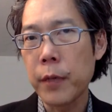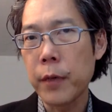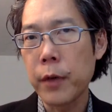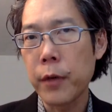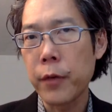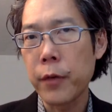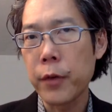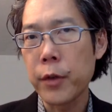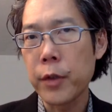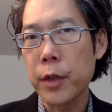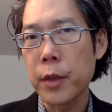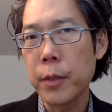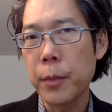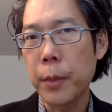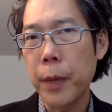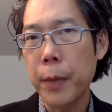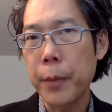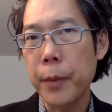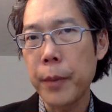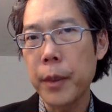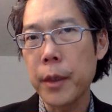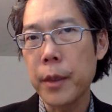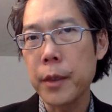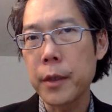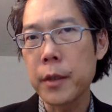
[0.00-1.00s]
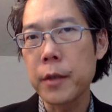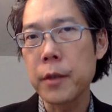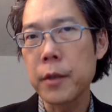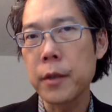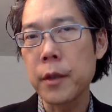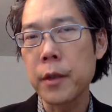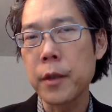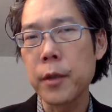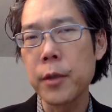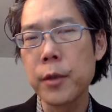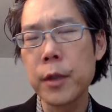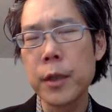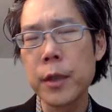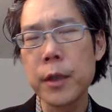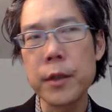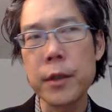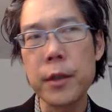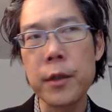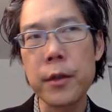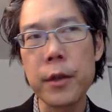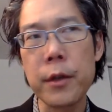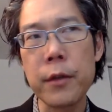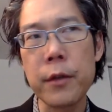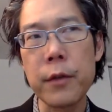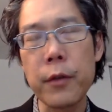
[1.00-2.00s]
refugee populations, including
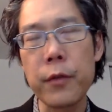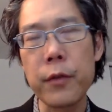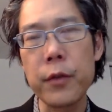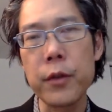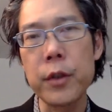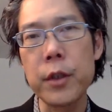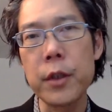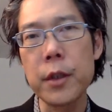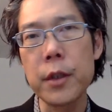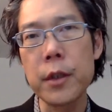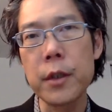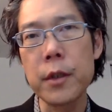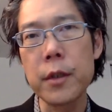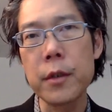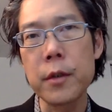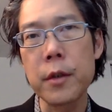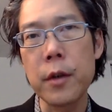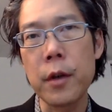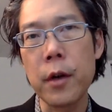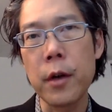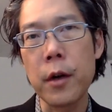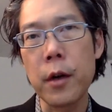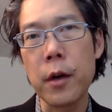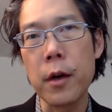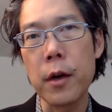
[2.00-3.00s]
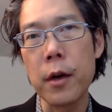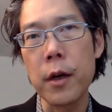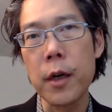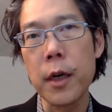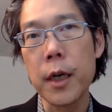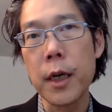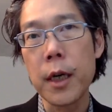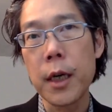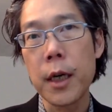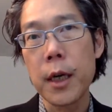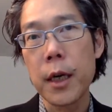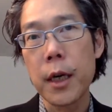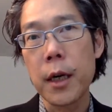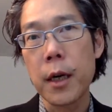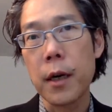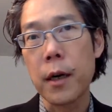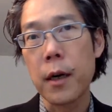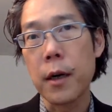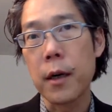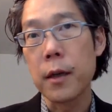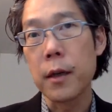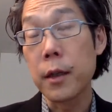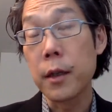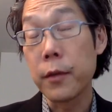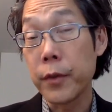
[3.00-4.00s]
Syrian refugees, are
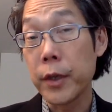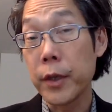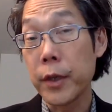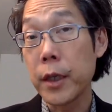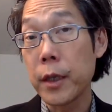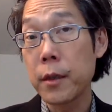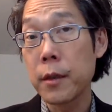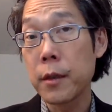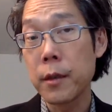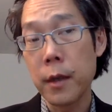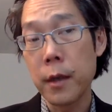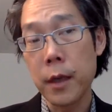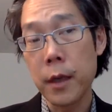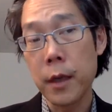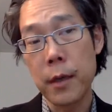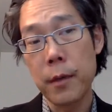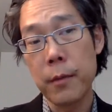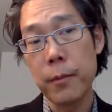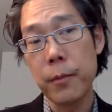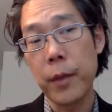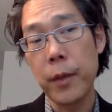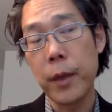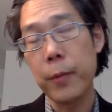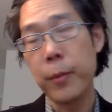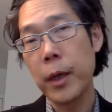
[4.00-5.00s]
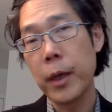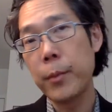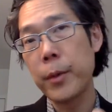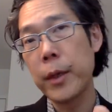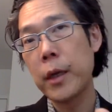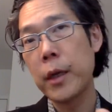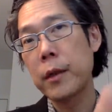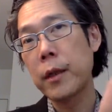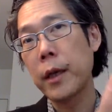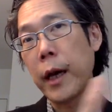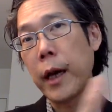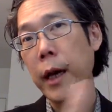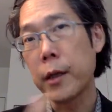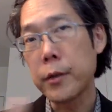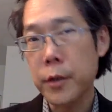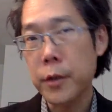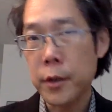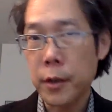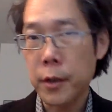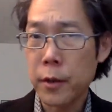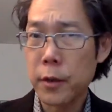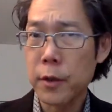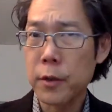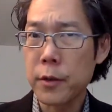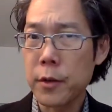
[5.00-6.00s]
living in, that may be on the
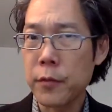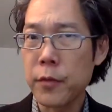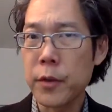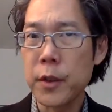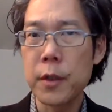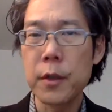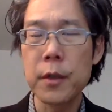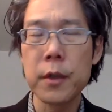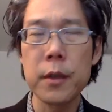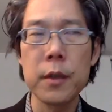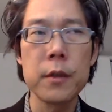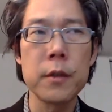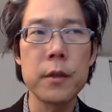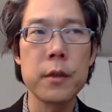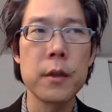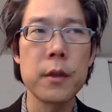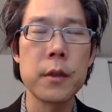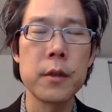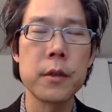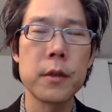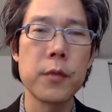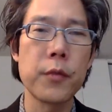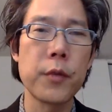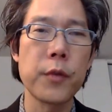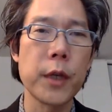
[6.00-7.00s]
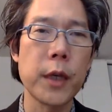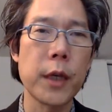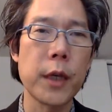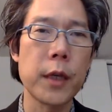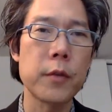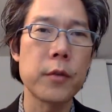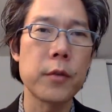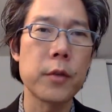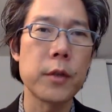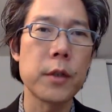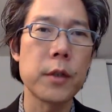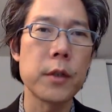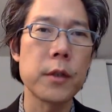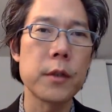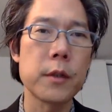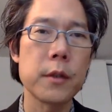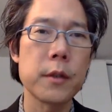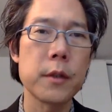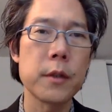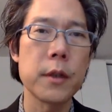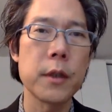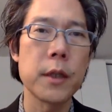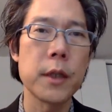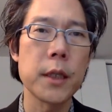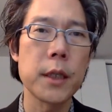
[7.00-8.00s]
outskirts of cities in different
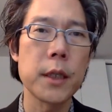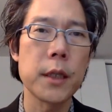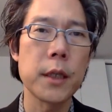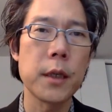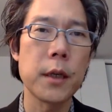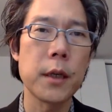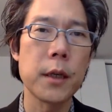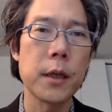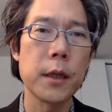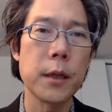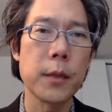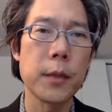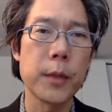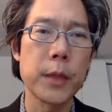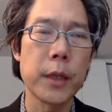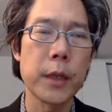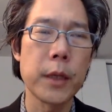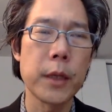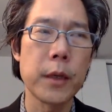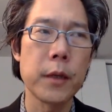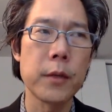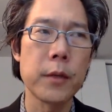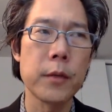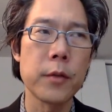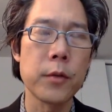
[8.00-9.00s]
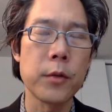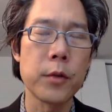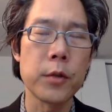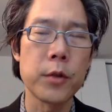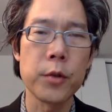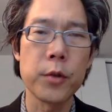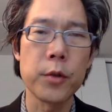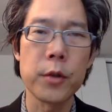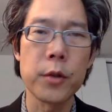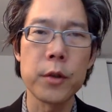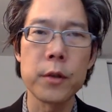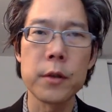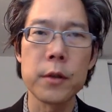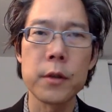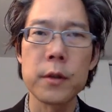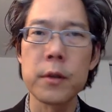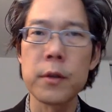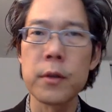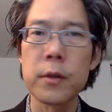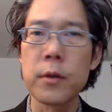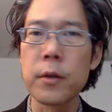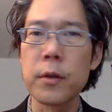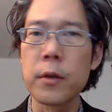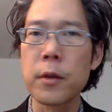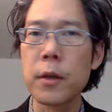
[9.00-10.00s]
countries like Lebanon or Jordan
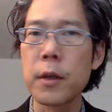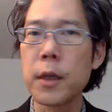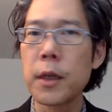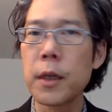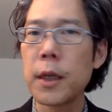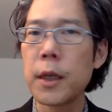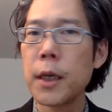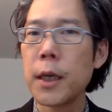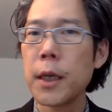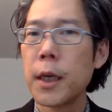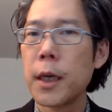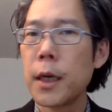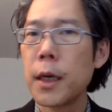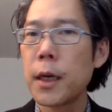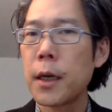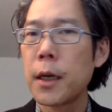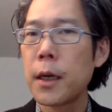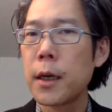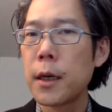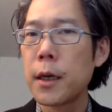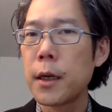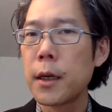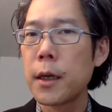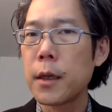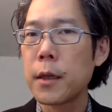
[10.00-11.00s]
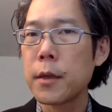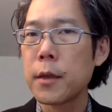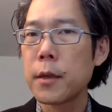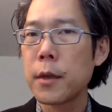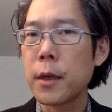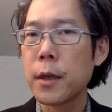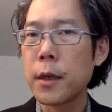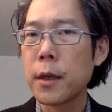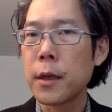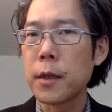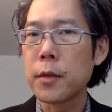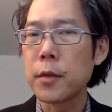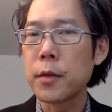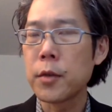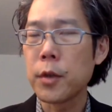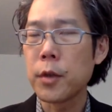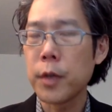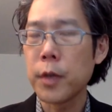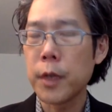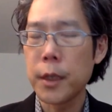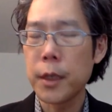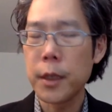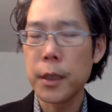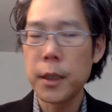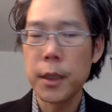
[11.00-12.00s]
or
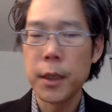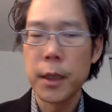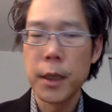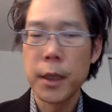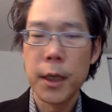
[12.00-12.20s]
Turkey,